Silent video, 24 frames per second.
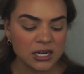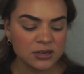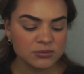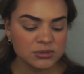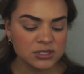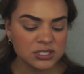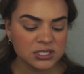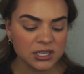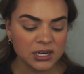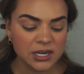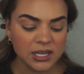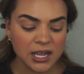I'm
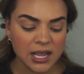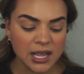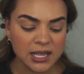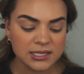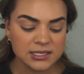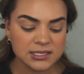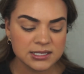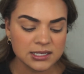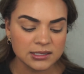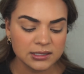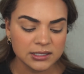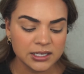just gonna
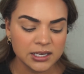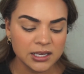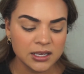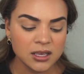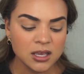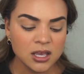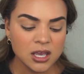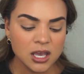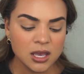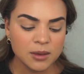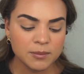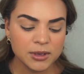
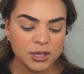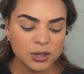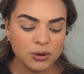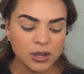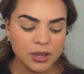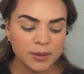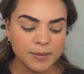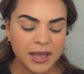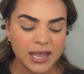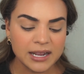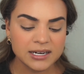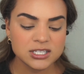constantly be
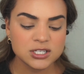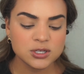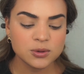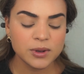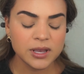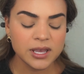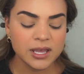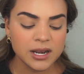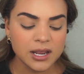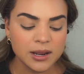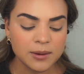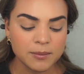going back
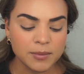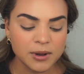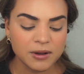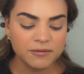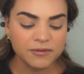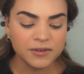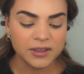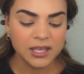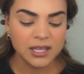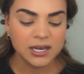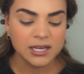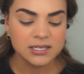to it and
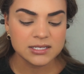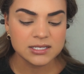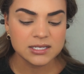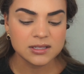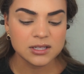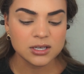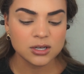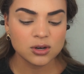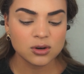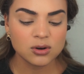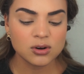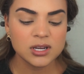buffing it into
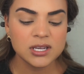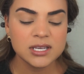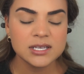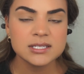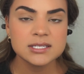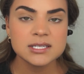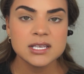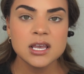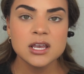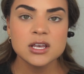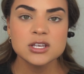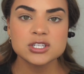the
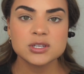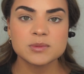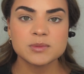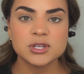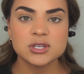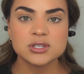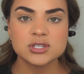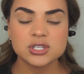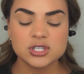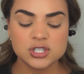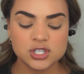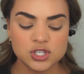crease. So I'm gonna use a